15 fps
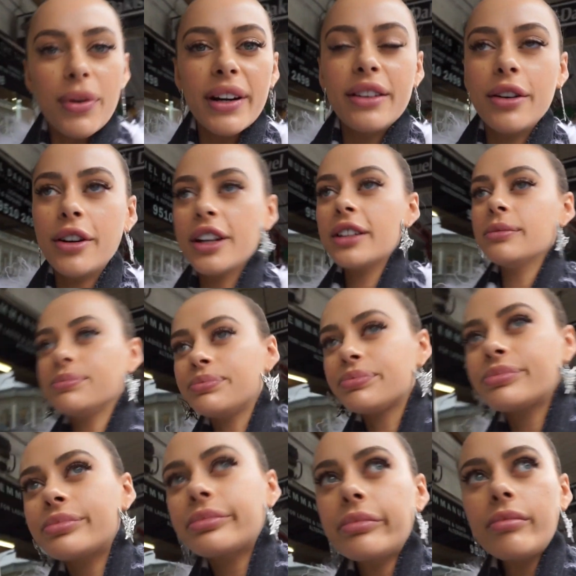print on it.
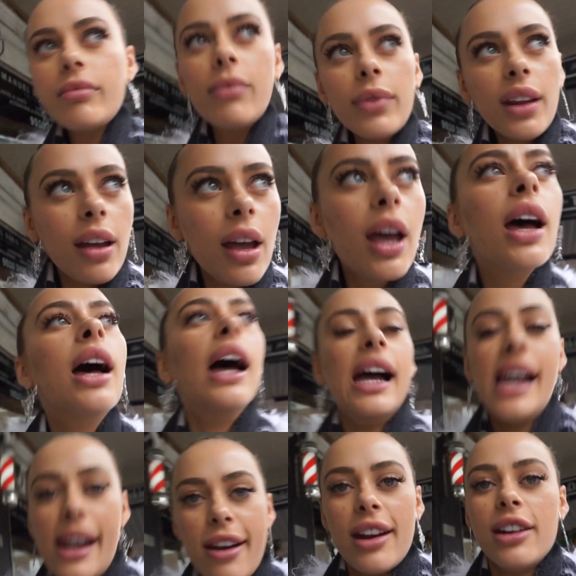
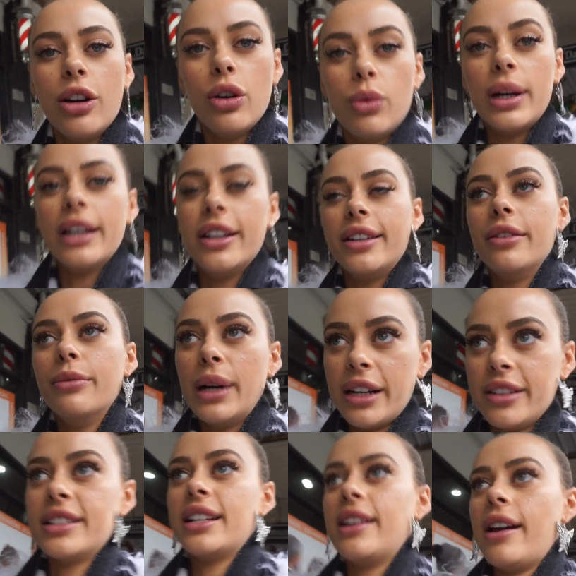And I know I'll wear
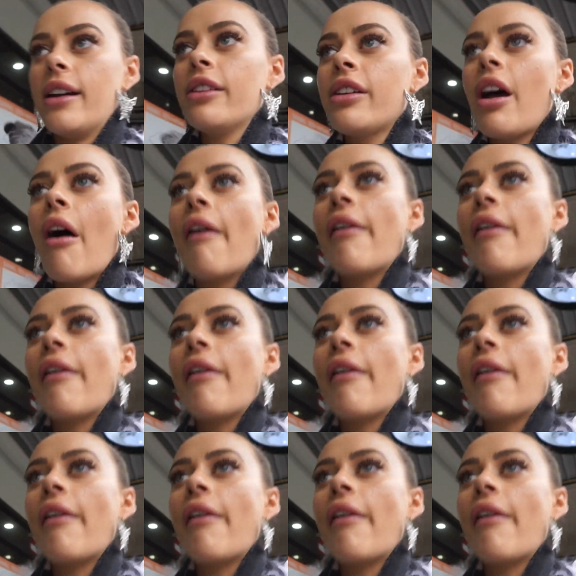it to death.